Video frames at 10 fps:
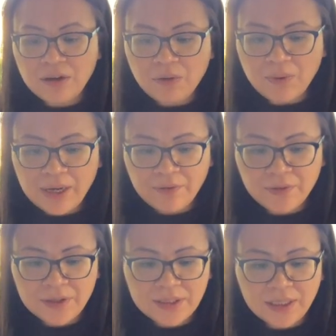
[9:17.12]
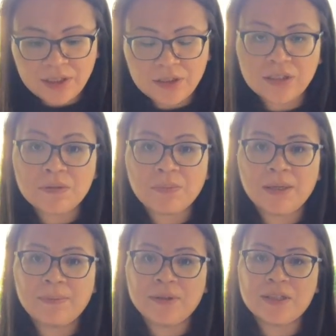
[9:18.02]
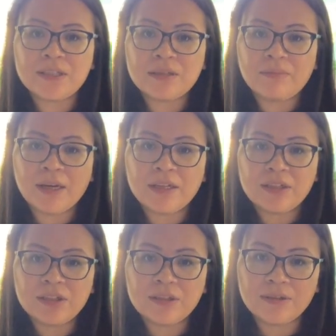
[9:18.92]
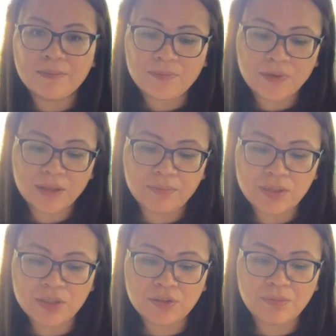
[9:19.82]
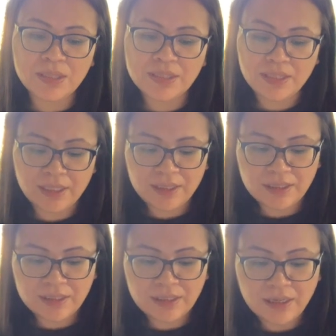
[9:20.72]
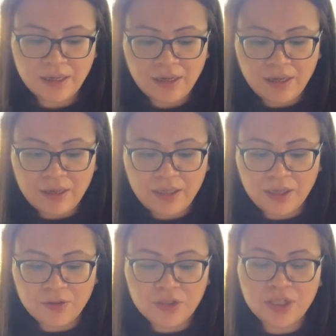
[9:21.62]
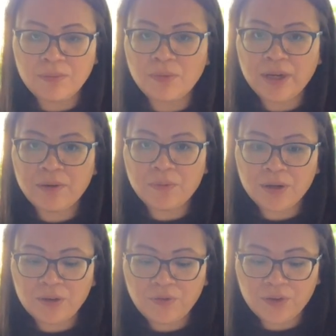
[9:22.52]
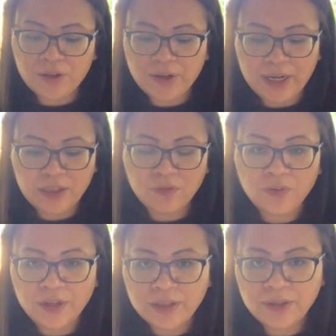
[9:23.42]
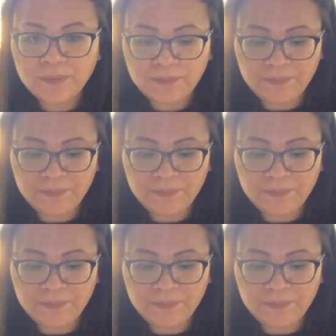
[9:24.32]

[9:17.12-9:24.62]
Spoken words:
why First Nations people smudge. Mishoomis is the Ojibwe word for grandfather.